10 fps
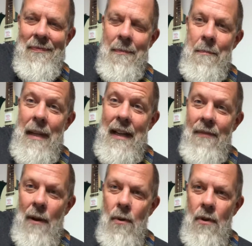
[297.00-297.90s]
But
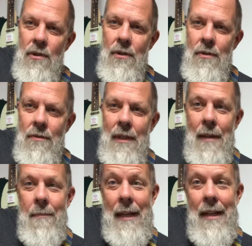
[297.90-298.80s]
if I want to
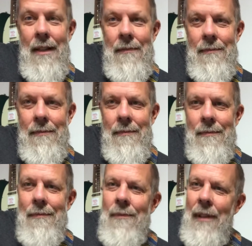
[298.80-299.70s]
get better,
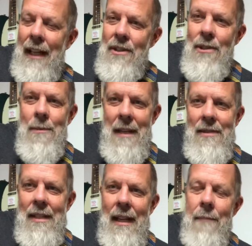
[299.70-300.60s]
well, I just
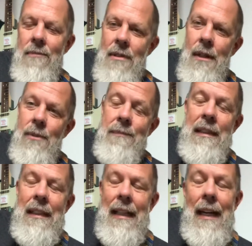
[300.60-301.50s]
messed up. So
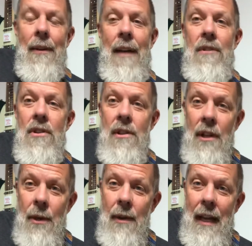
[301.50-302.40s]
I would have to
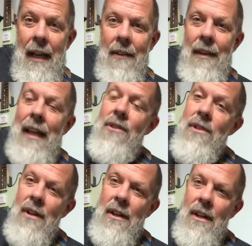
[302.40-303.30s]
slow down and
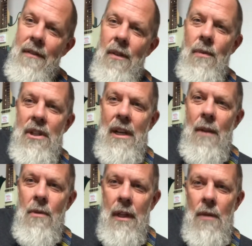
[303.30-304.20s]
start over, which I would.